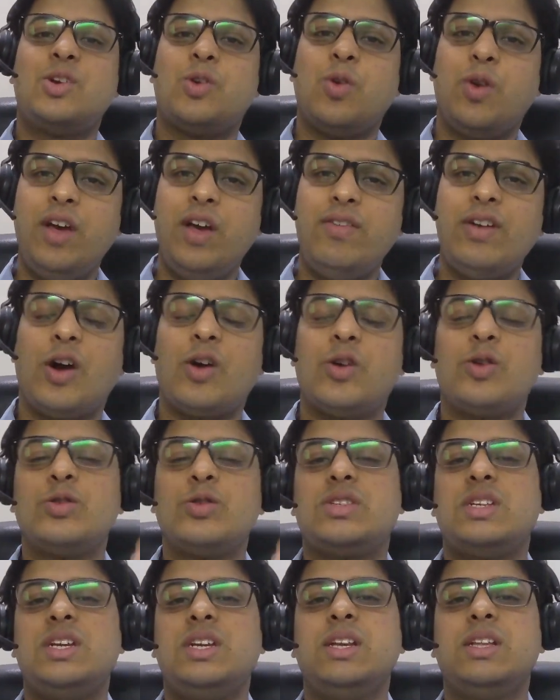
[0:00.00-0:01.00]
Today we are going
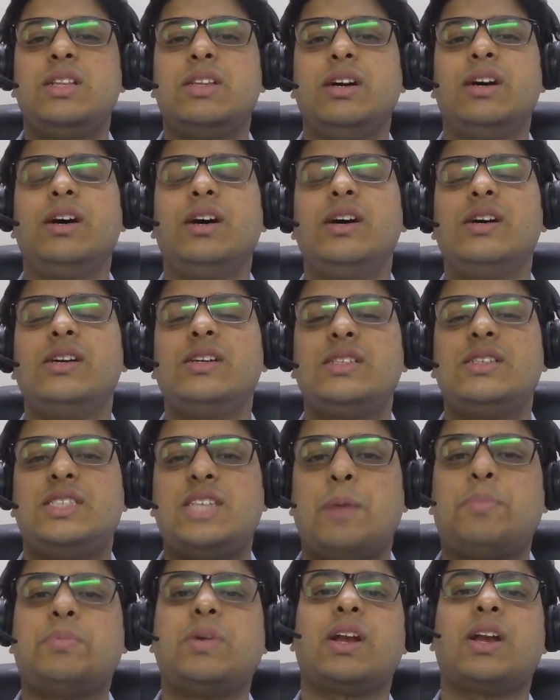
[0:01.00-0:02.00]
to see the
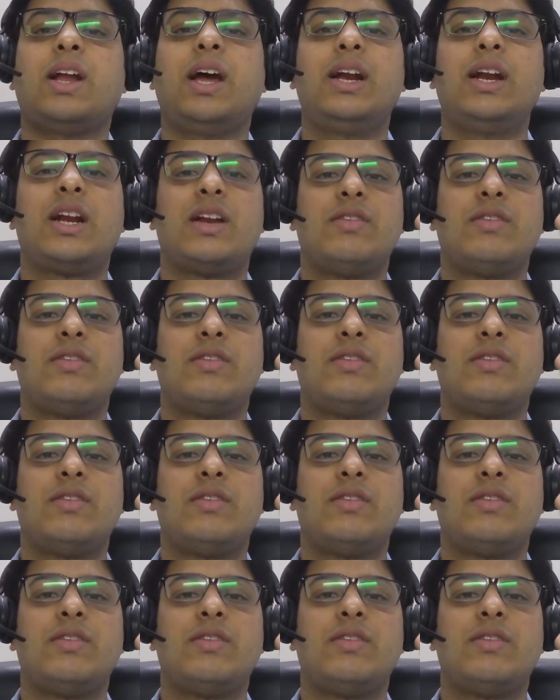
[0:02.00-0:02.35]
chapter 9